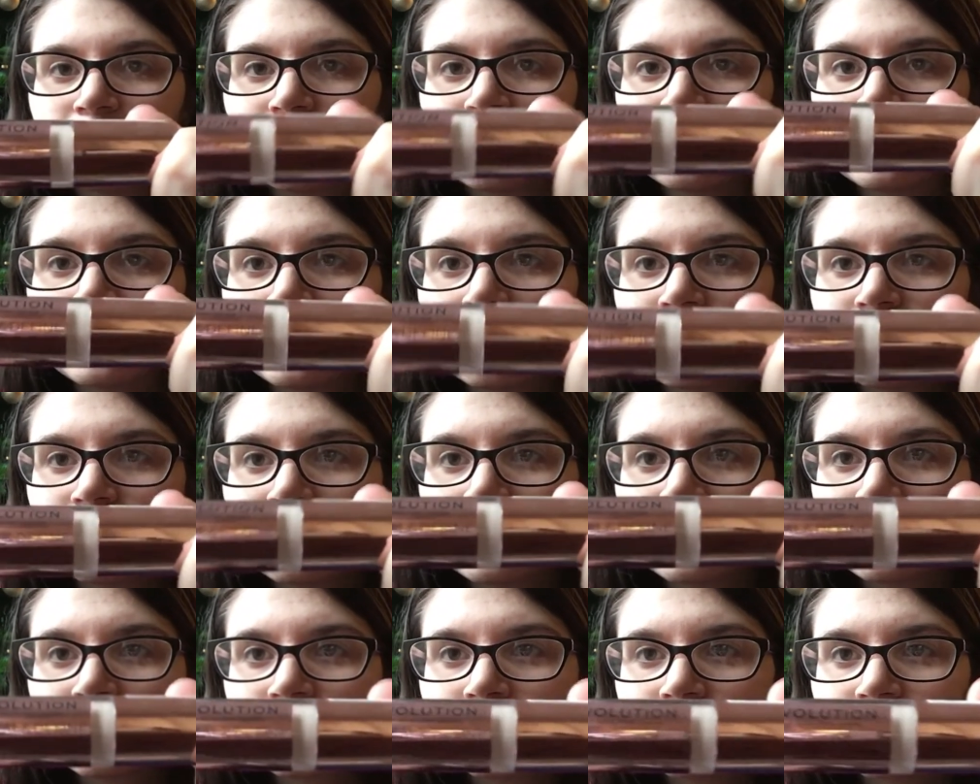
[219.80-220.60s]

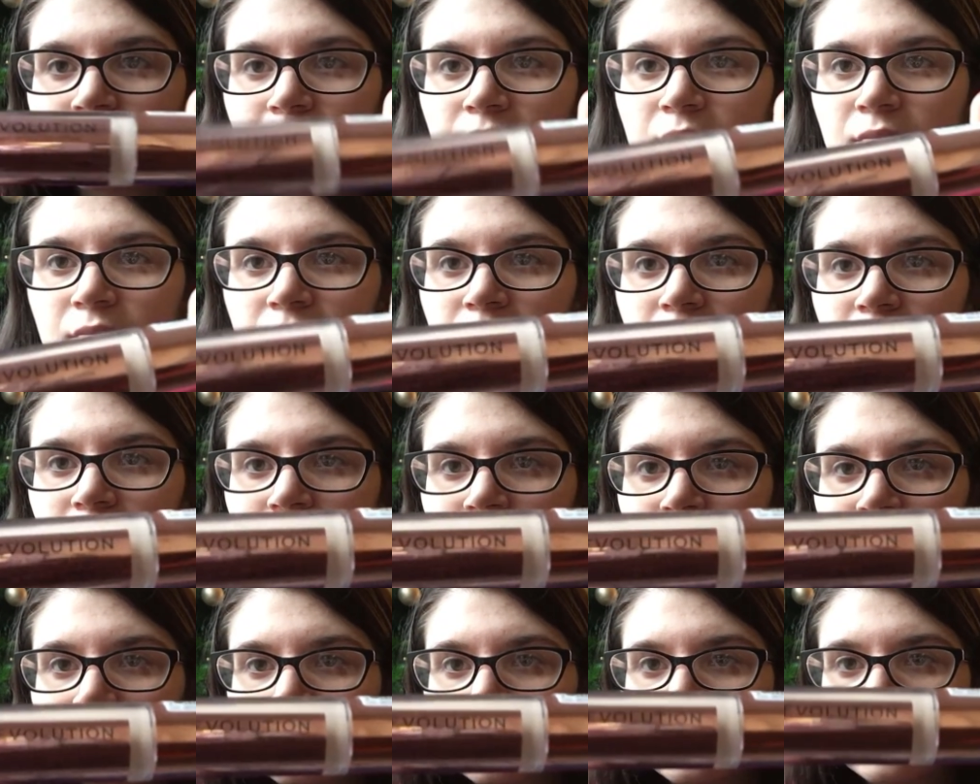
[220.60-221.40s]

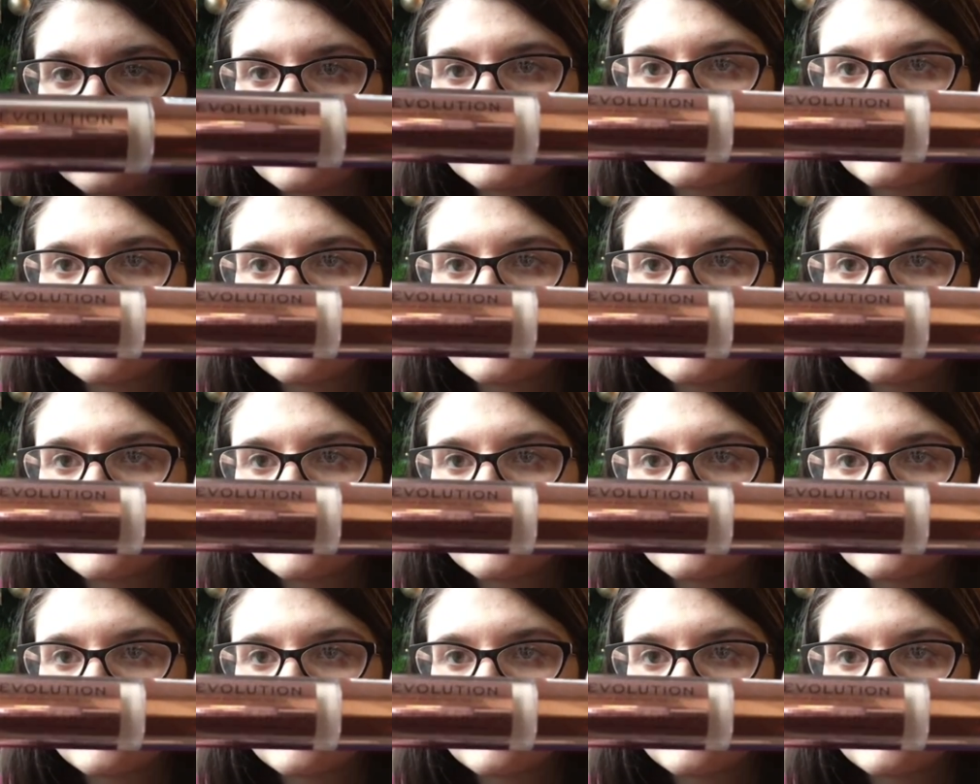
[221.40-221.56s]
[no speech]